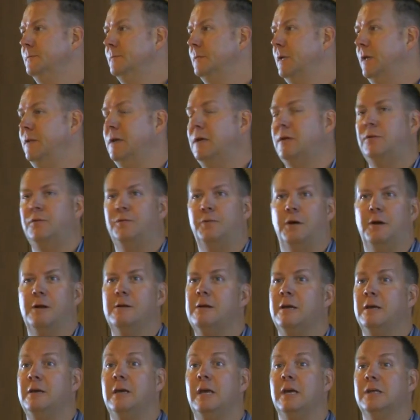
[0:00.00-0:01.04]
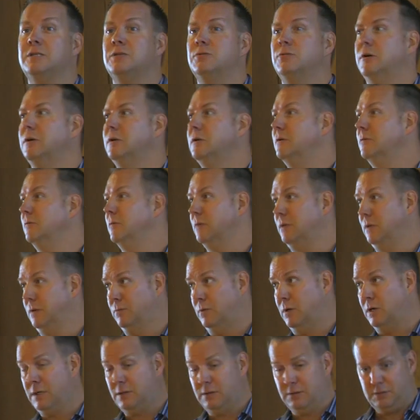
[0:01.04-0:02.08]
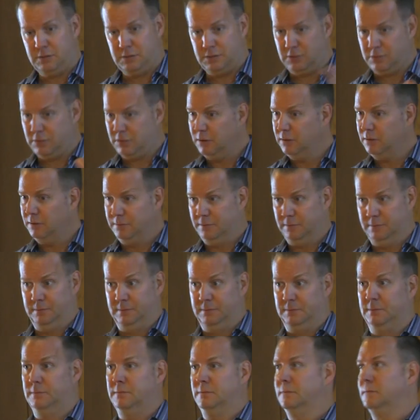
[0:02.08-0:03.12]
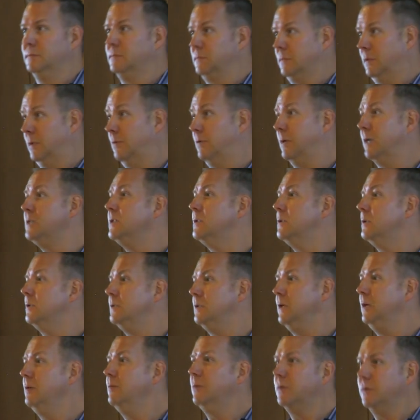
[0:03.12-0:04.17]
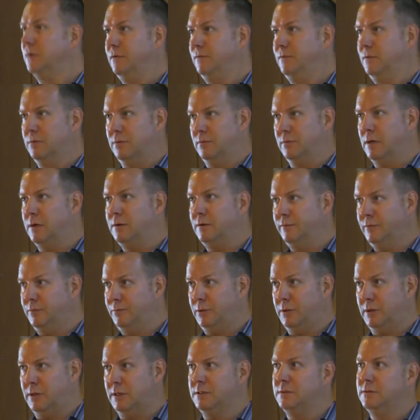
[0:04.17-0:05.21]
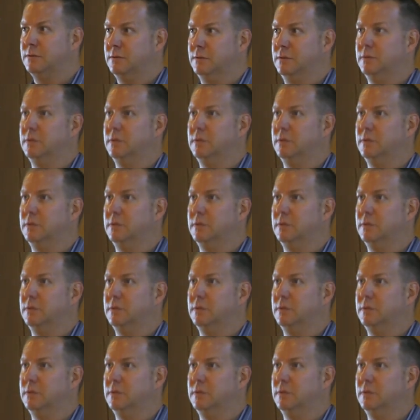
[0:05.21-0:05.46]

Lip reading: And that's fine. And guess what? When they walk out the door, the rest of the team will give you a round of applause.